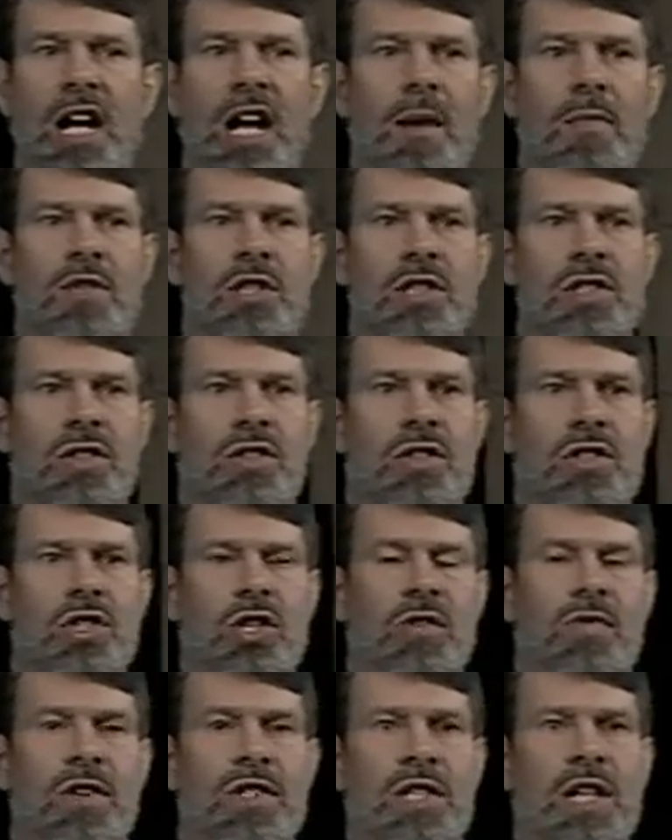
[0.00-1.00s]
objects on the
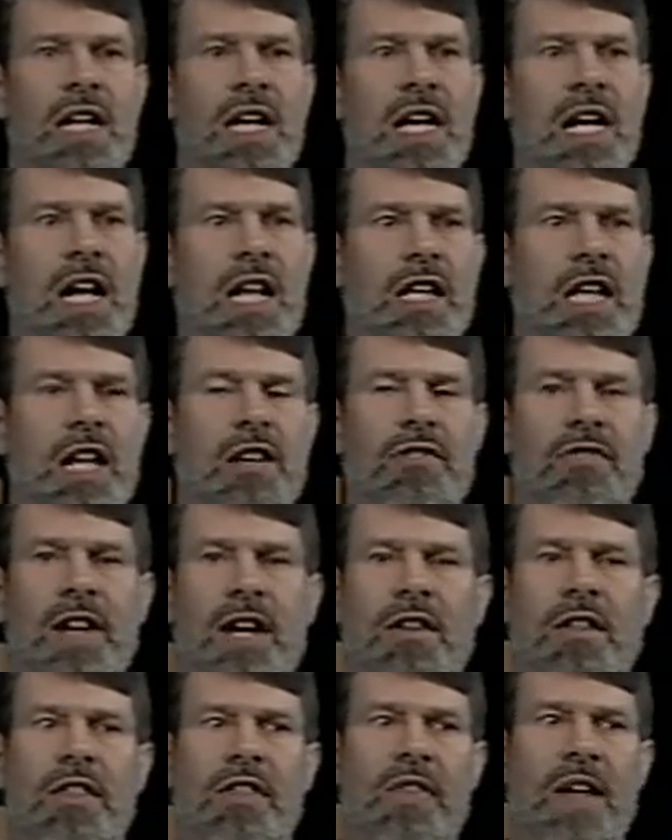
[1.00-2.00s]
surface, and they have
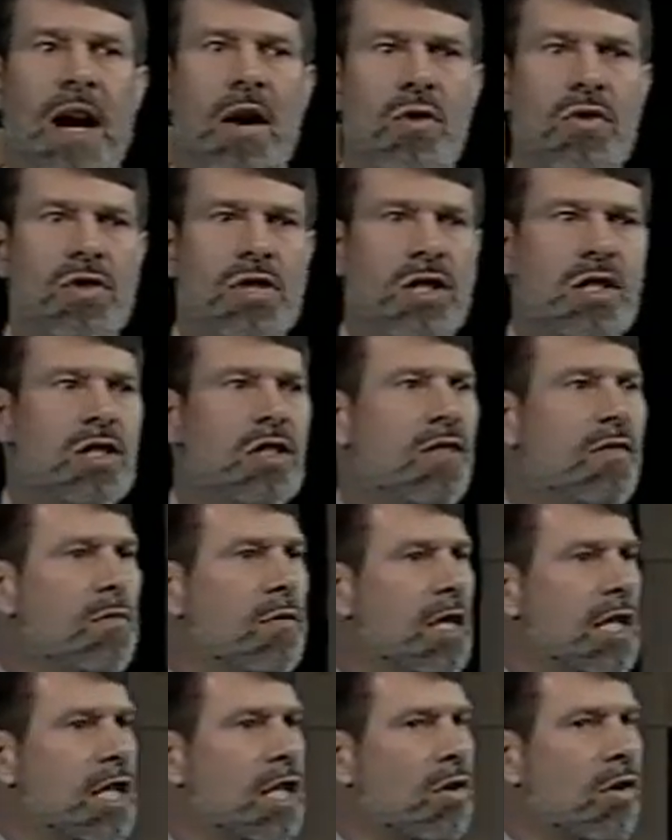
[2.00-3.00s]
found thousands of
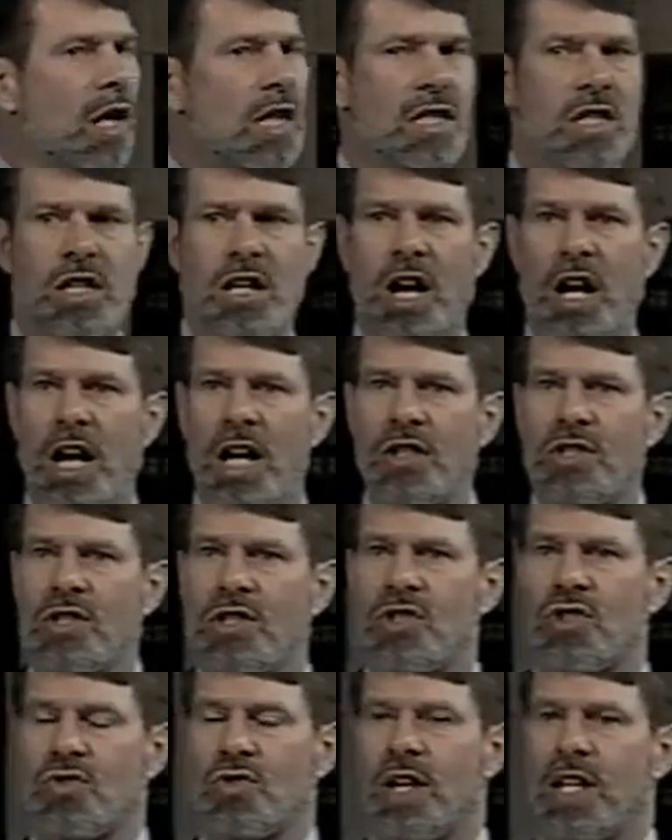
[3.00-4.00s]
meteorites
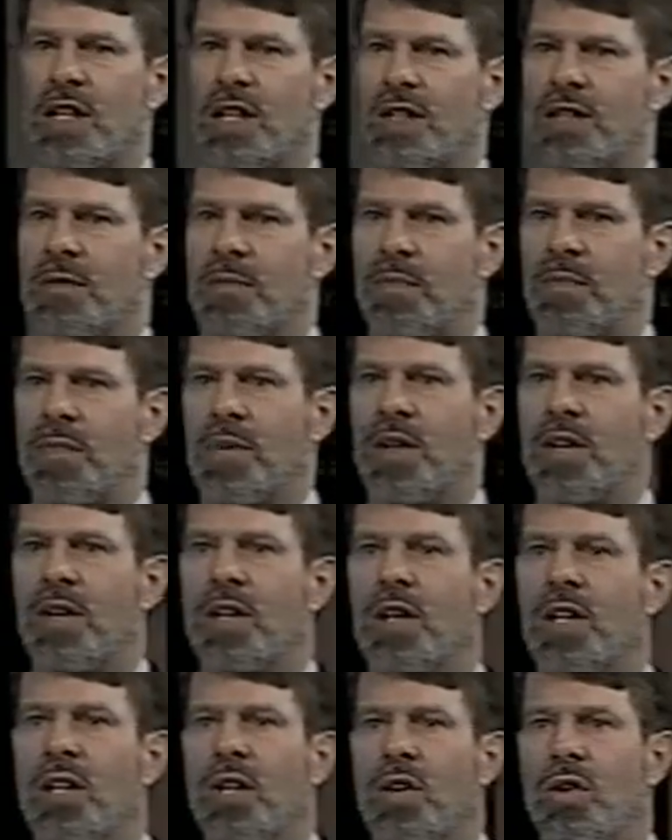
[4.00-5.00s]
concentrated
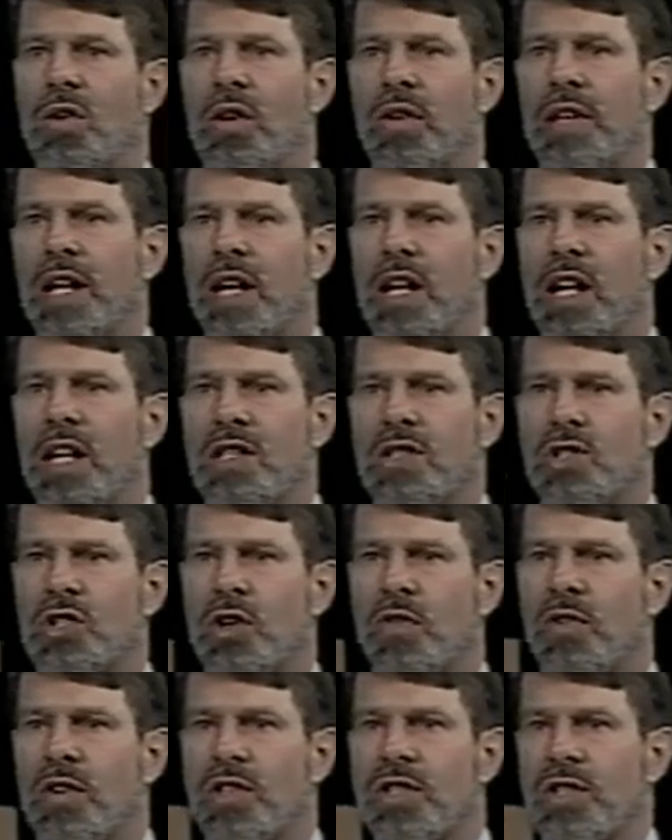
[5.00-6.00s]
on that ice
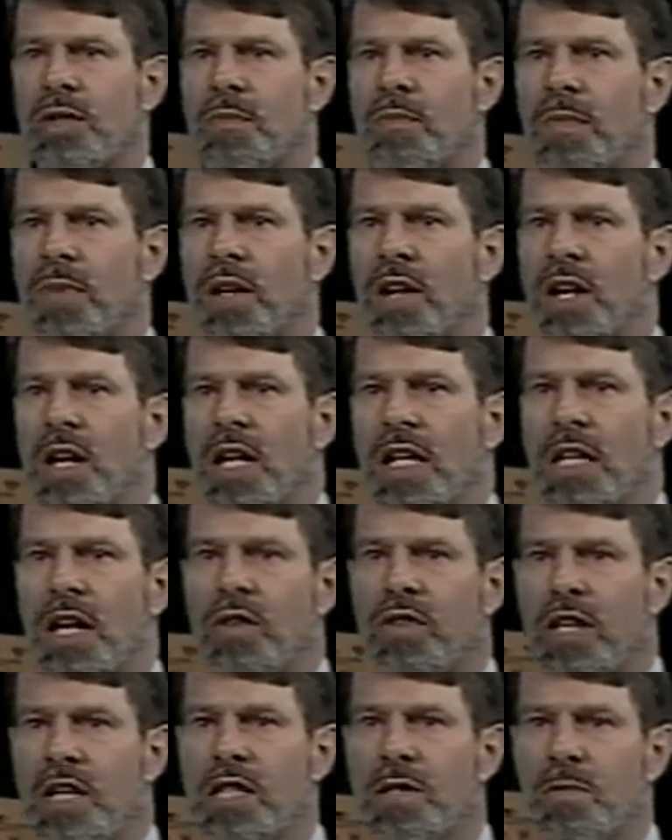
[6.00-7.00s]
surface. Now,
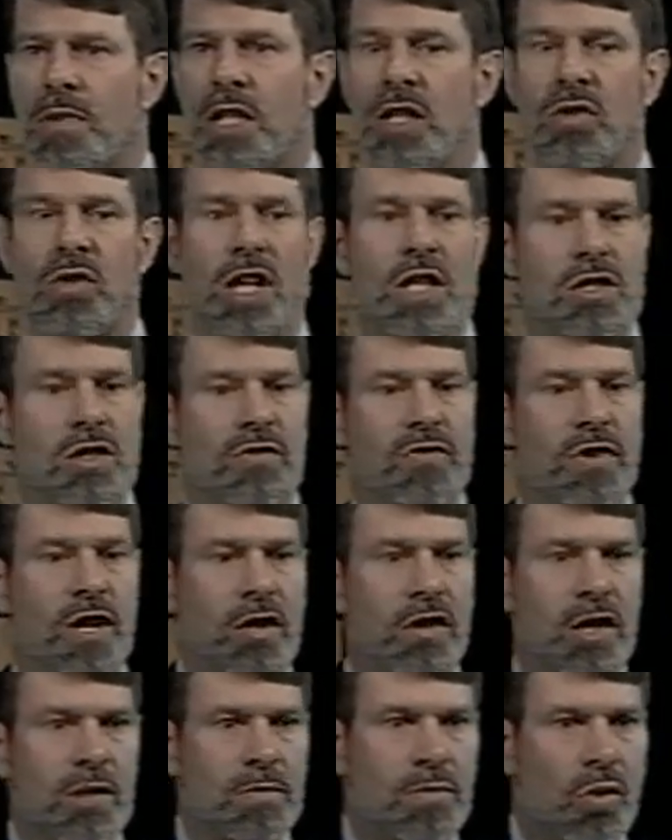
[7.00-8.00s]
these meteorites are
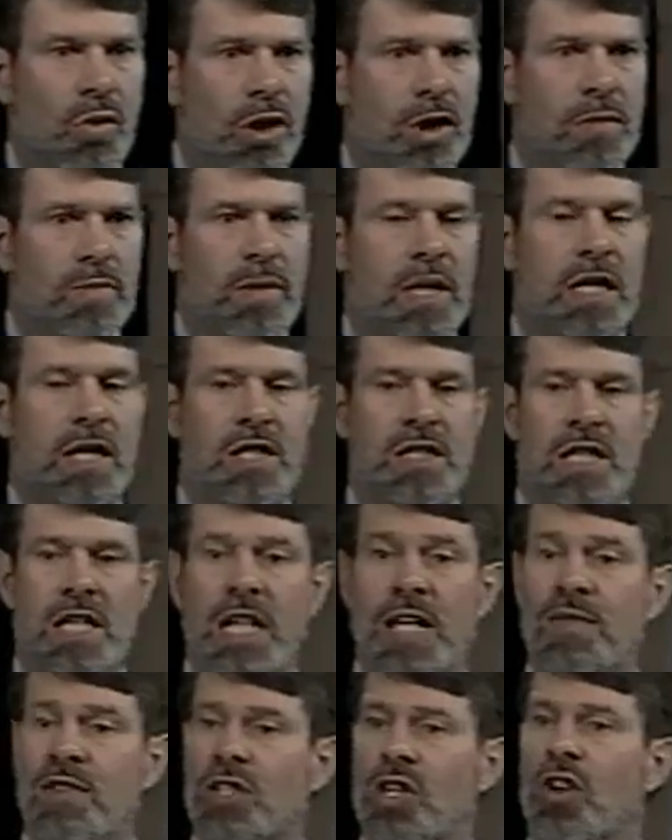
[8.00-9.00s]
very important because they
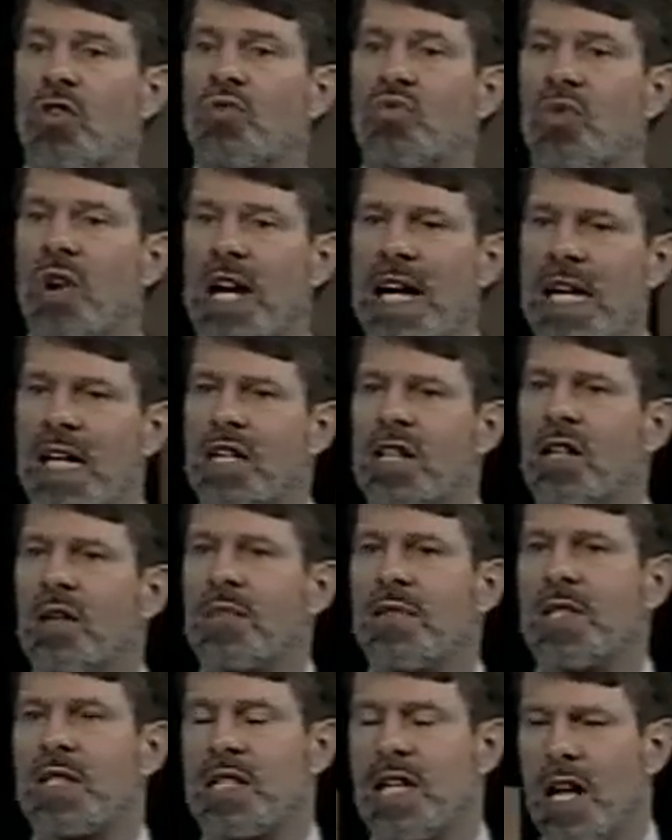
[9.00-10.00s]
give us a
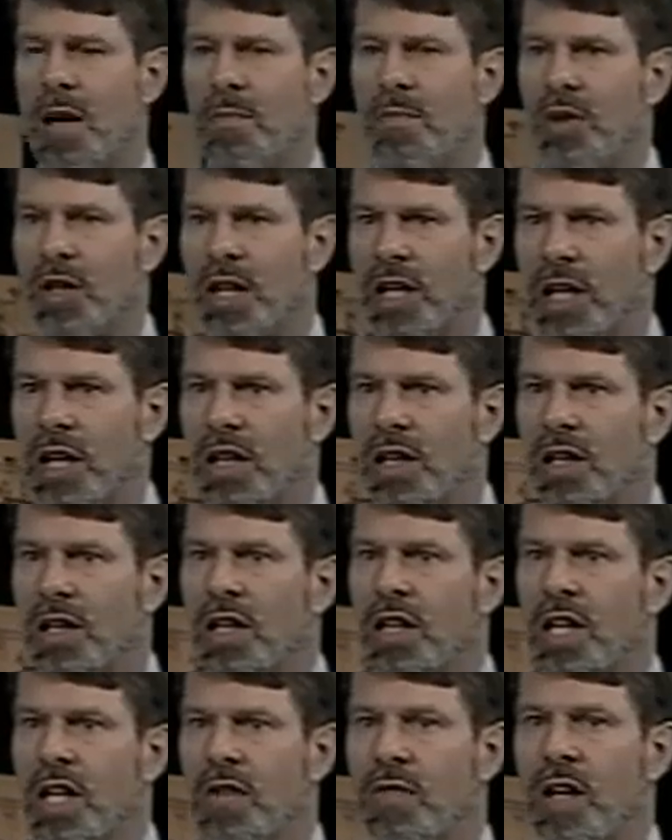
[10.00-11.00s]
random sampling
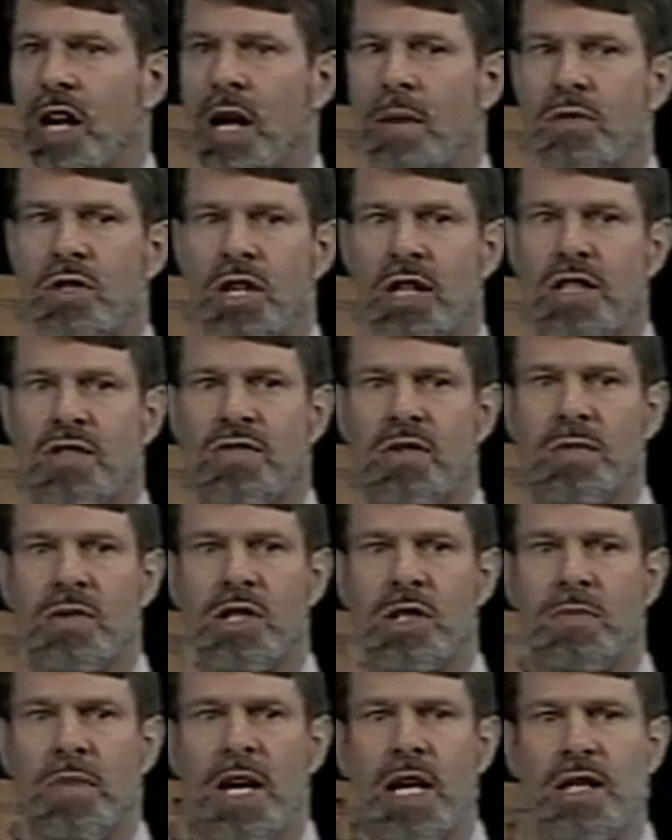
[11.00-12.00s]
of objects from
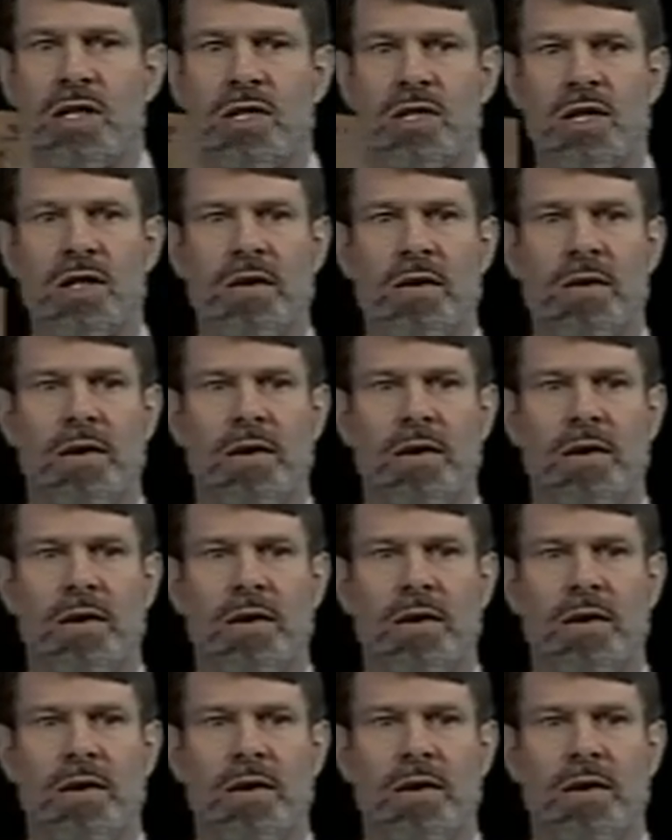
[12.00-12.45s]
space.